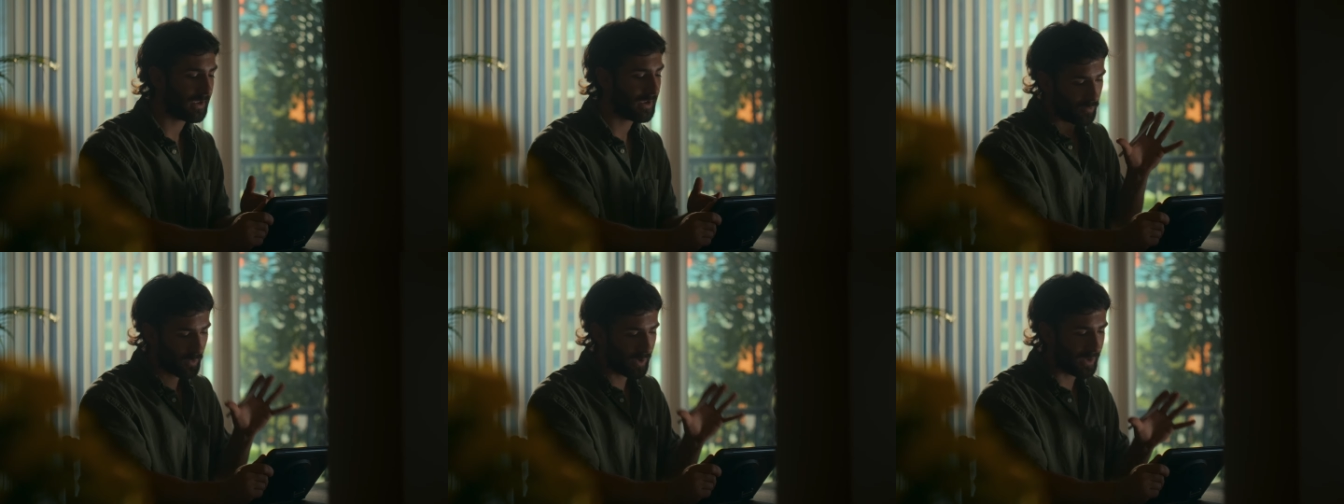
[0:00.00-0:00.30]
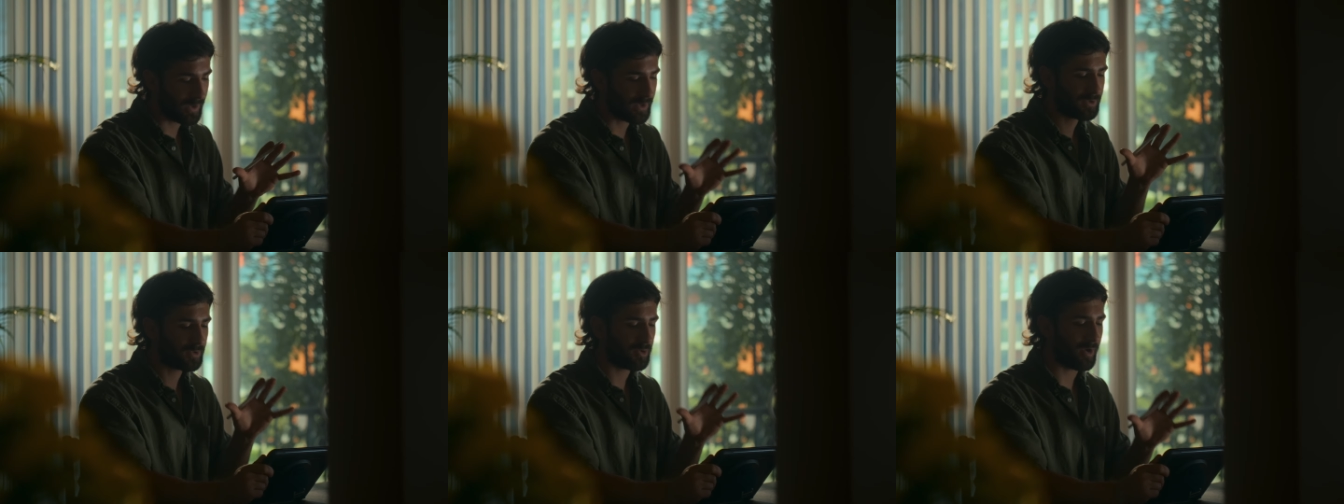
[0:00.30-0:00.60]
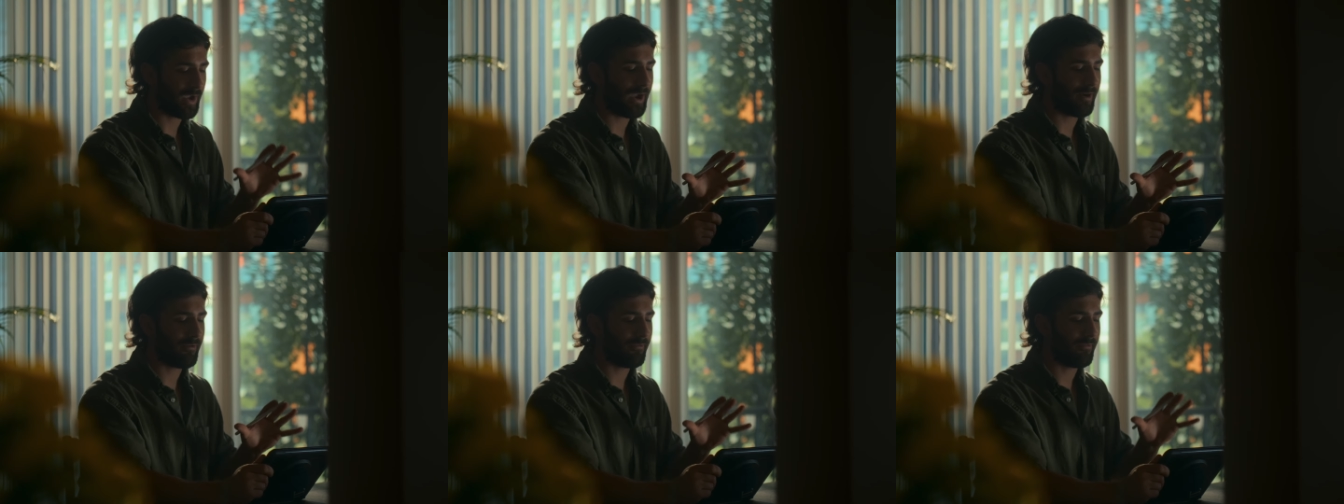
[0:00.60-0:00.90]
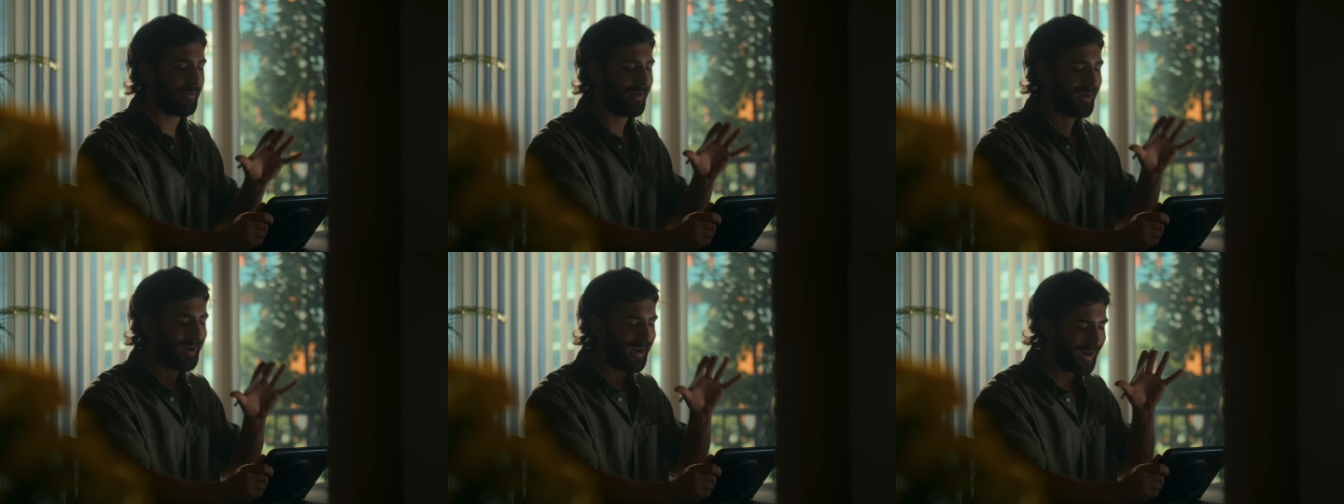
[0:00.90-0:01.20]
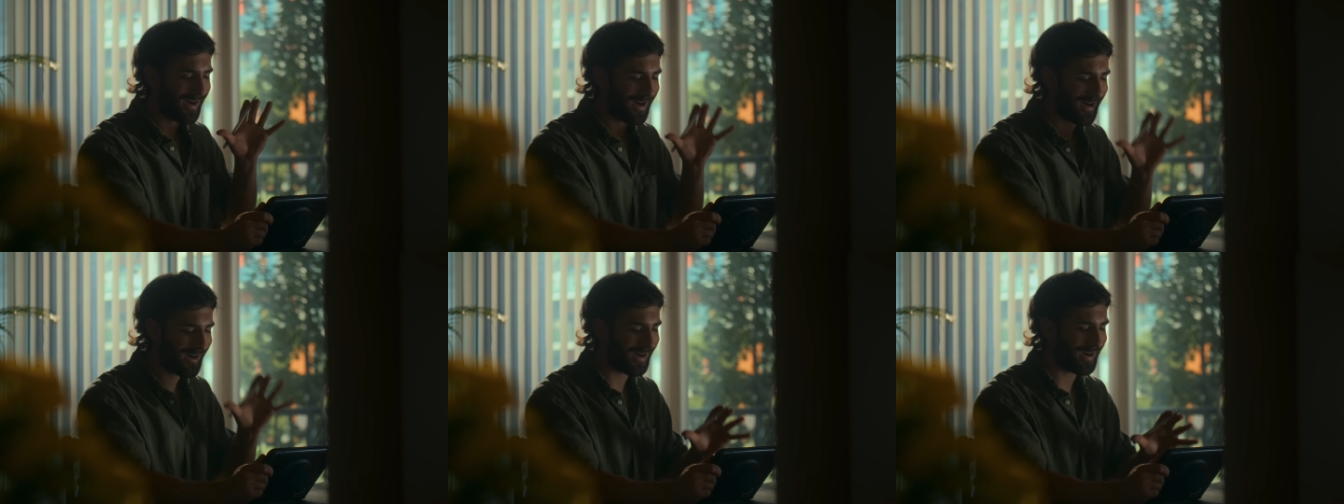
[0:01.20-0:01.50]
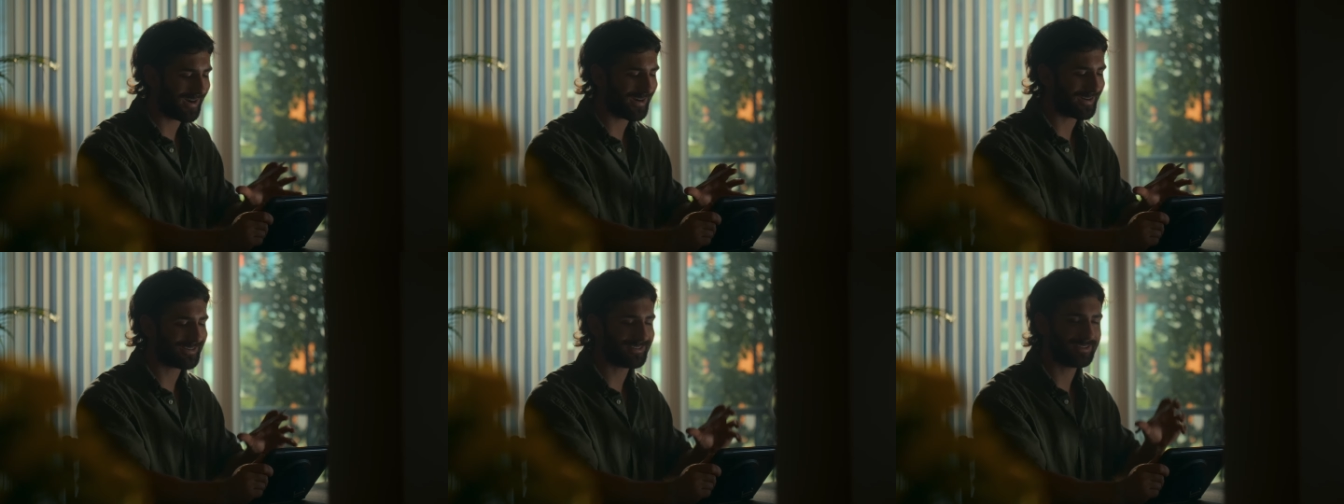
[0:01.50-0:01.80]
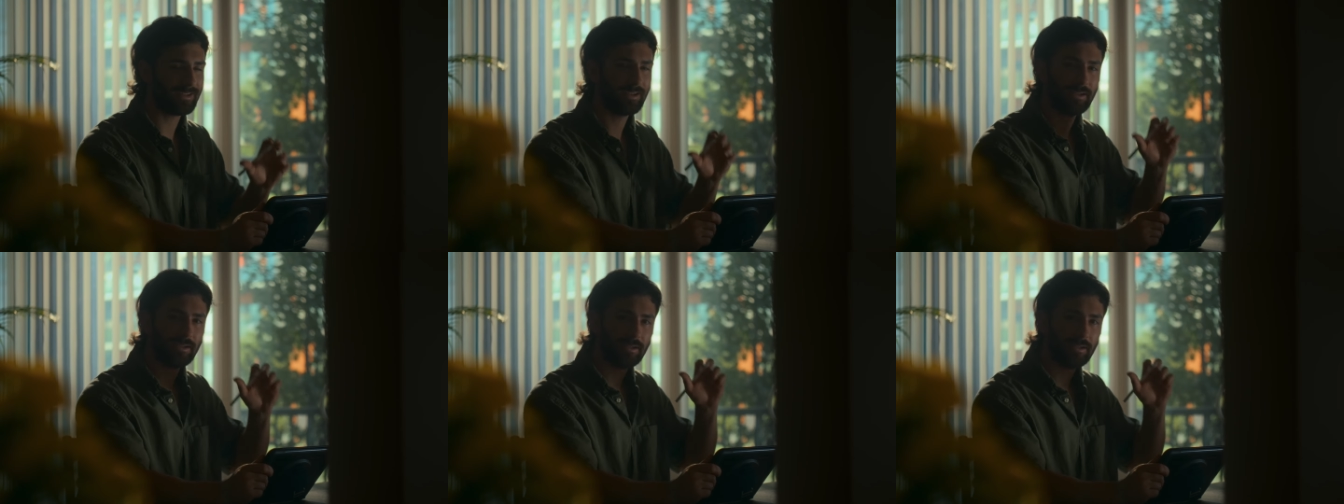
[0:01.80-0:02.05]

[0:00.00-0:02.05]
we need to have hard